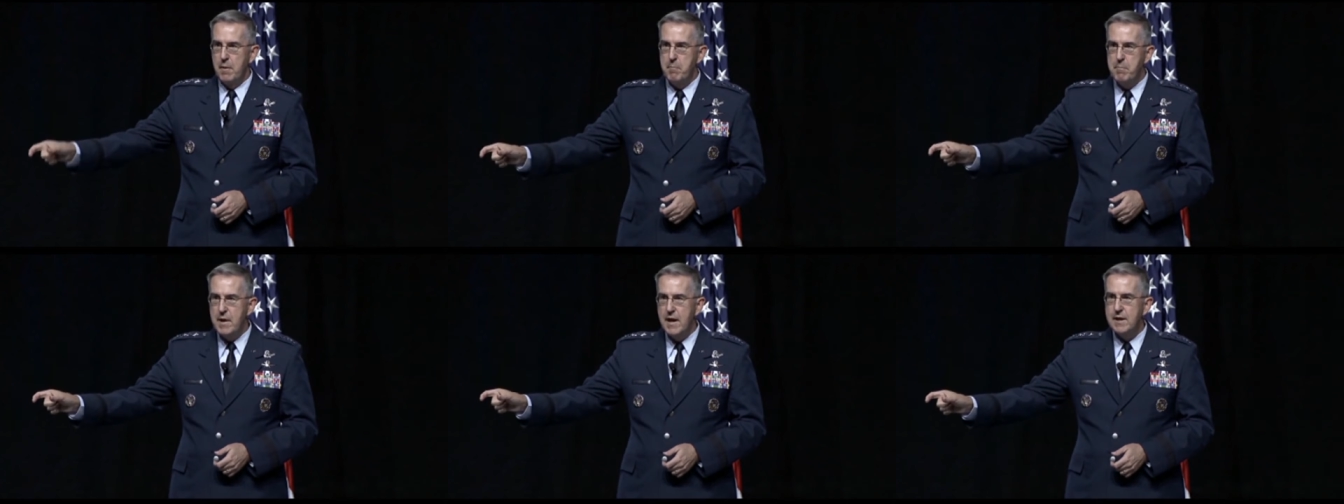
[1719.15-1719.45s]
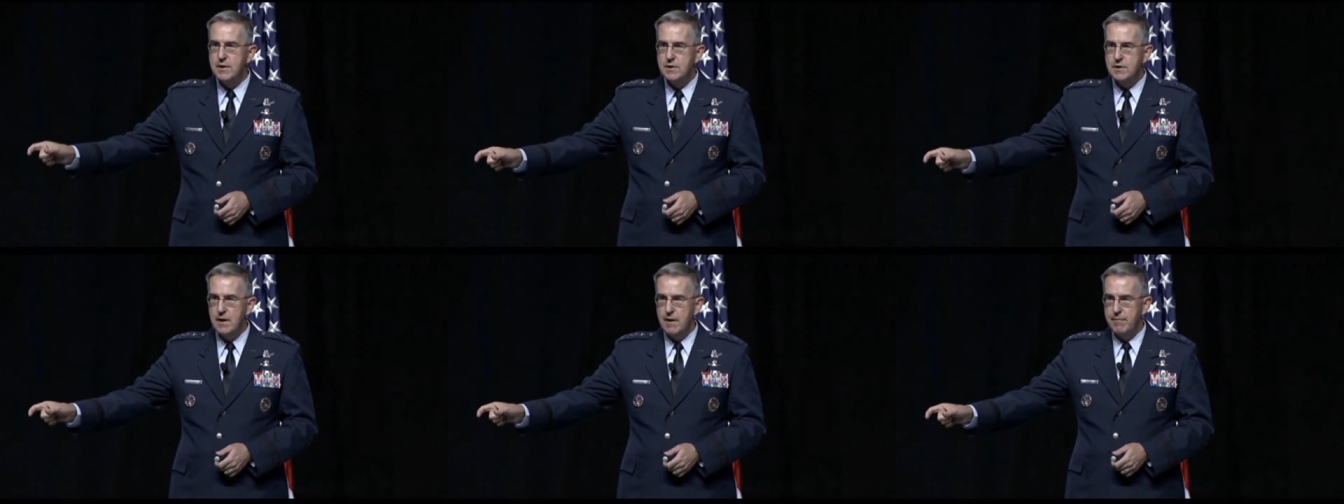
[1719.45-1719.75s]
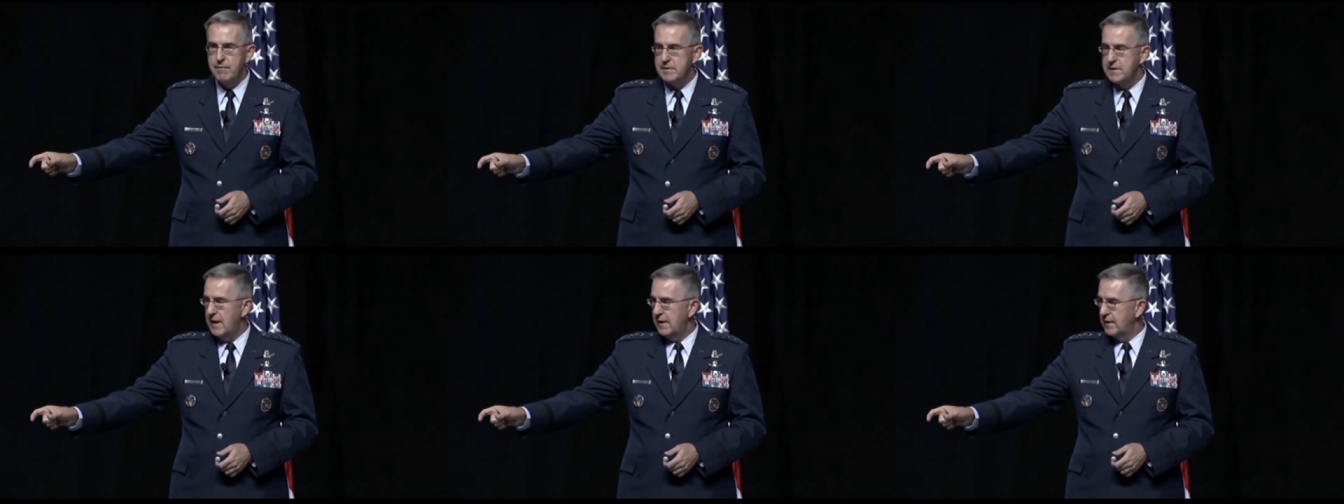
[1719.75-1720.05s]
But the
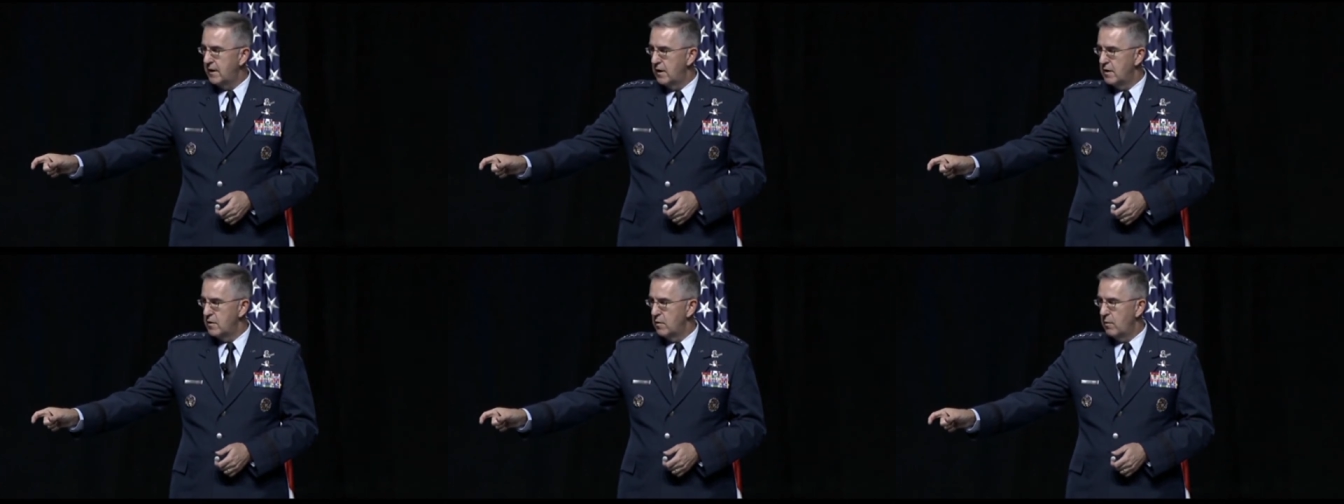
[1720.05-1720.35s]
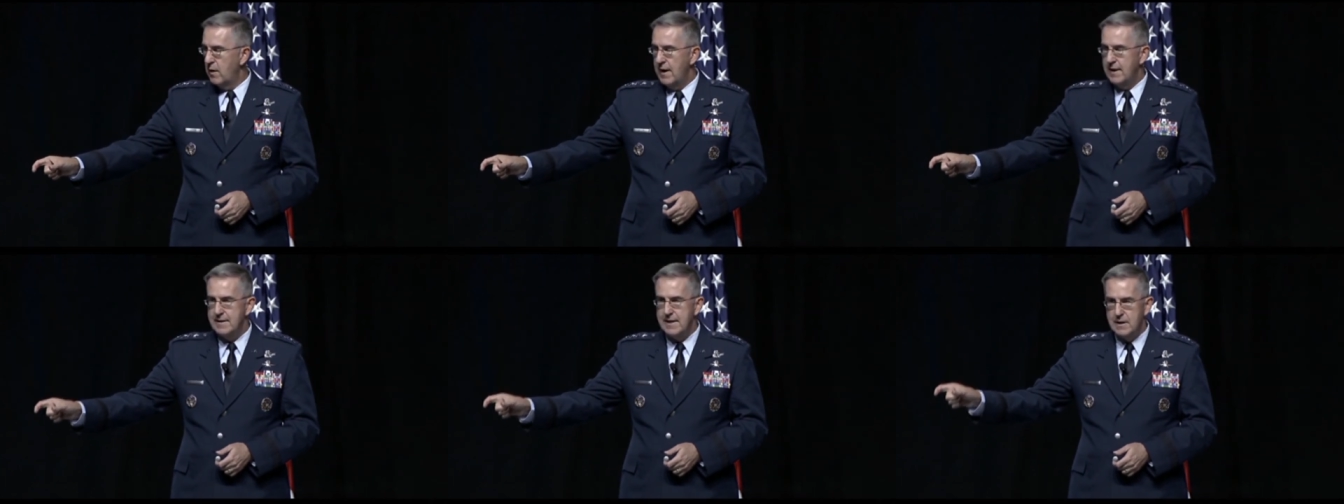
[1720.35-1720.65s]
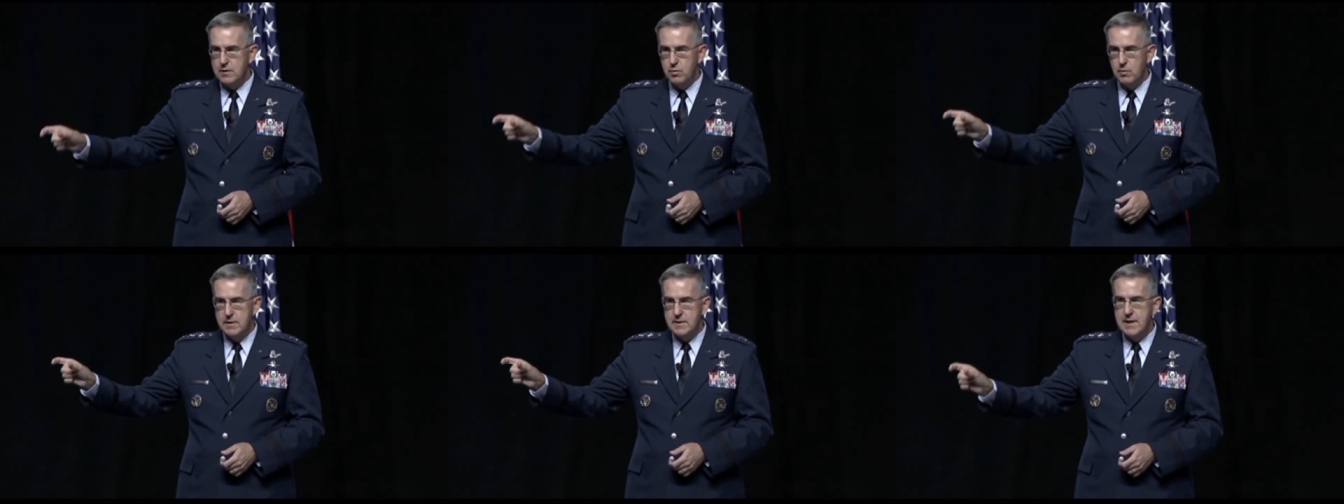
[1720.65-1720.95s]
big stuff is out there on the
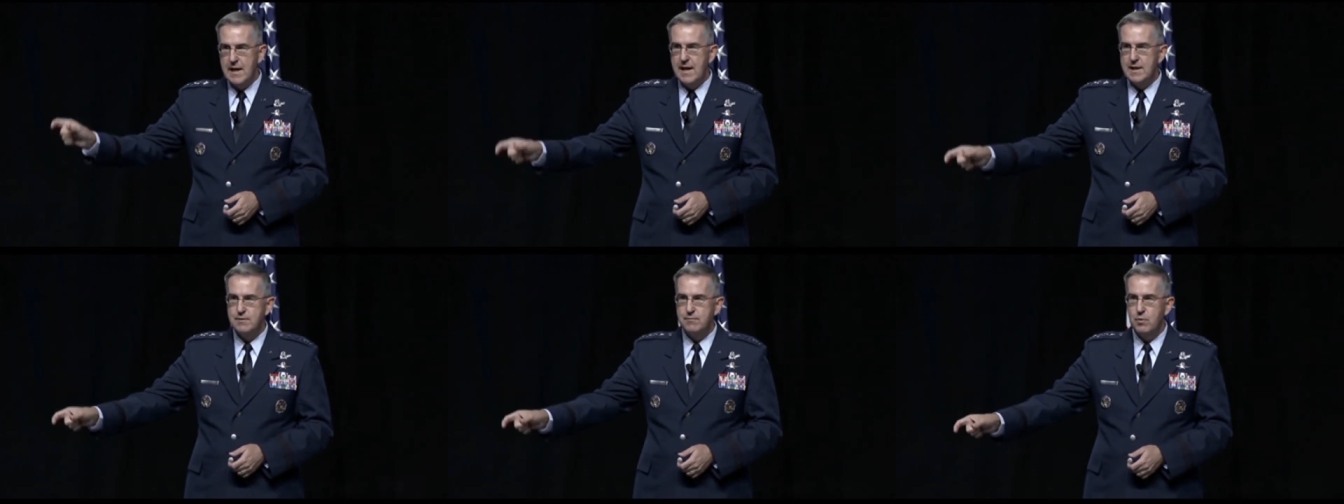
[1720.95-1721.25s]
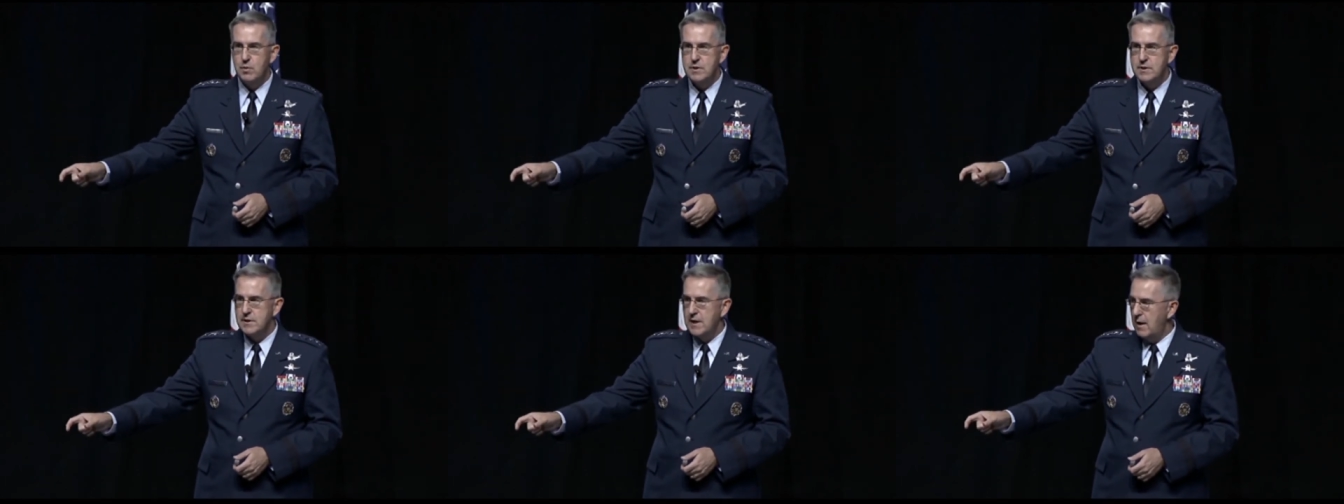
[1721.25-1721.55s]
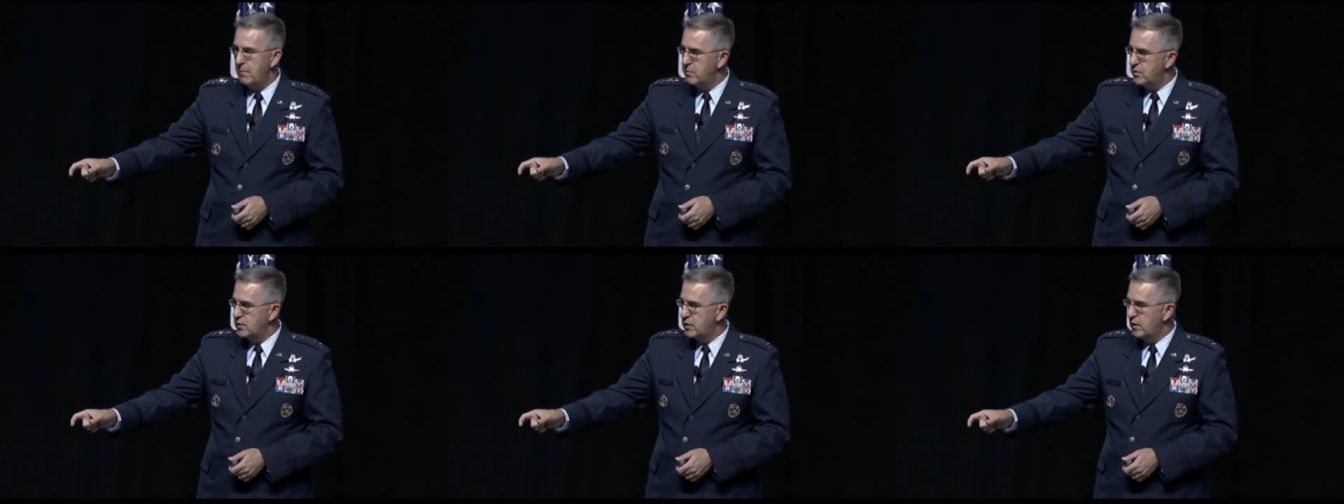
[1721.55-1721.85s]
right. That's what Task
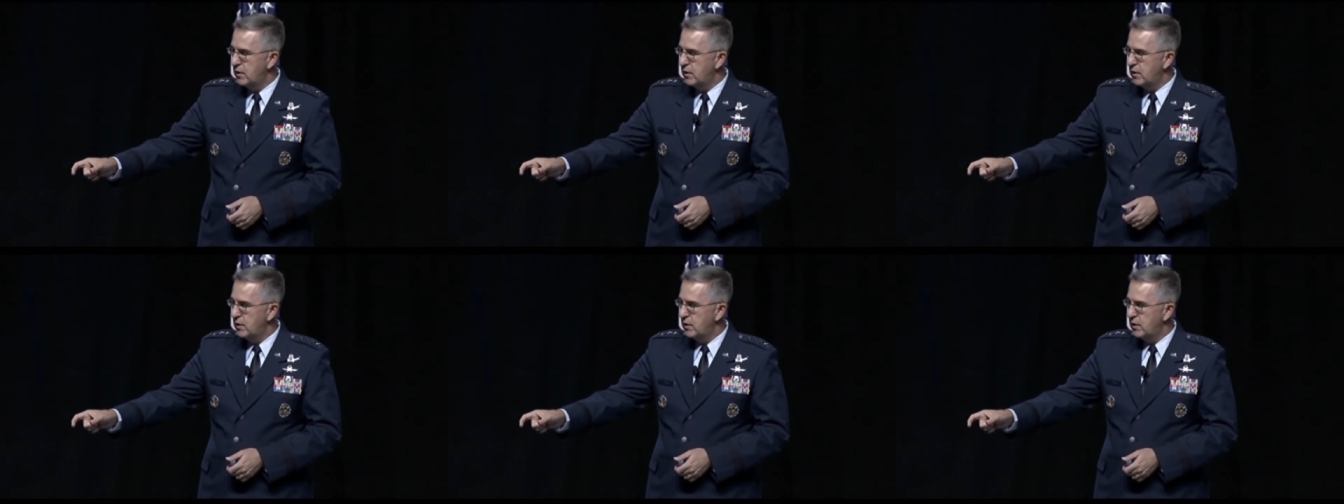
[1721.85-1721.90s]
Force